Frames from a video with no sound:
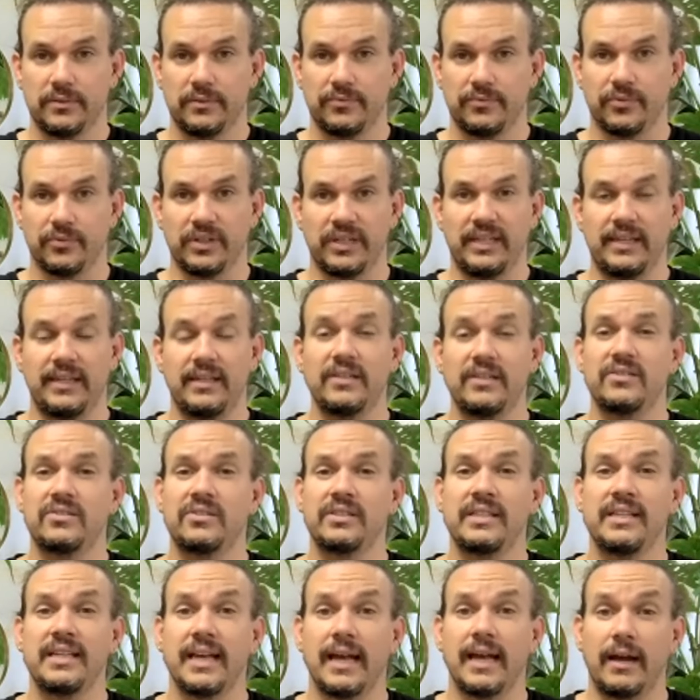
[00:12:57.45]
for
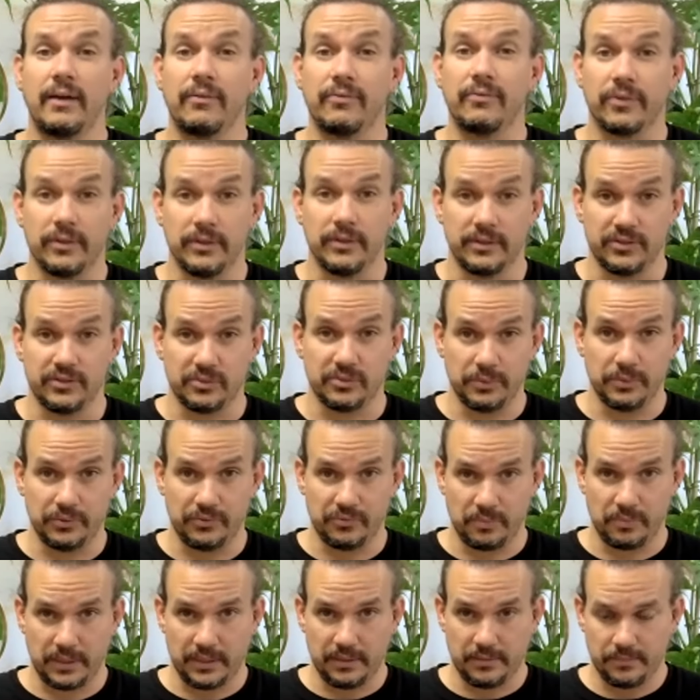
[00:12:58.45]
easy, effortless
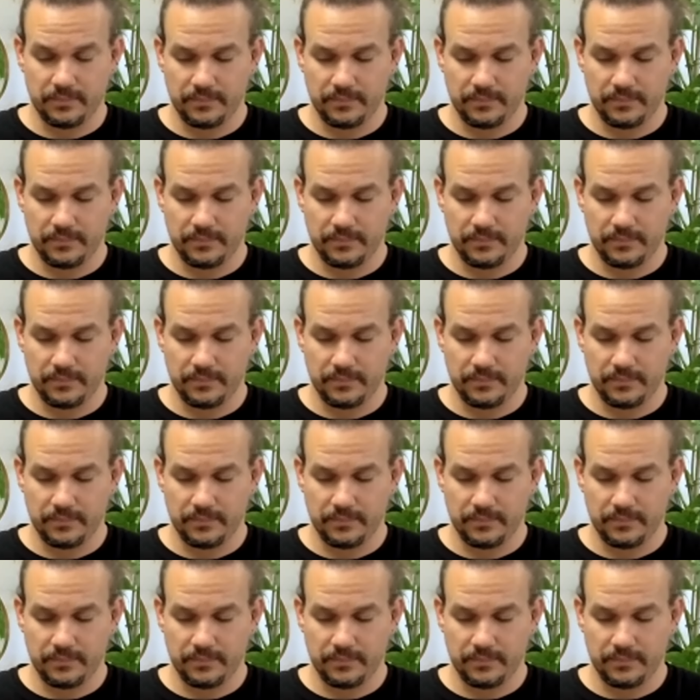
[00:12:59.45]
movement.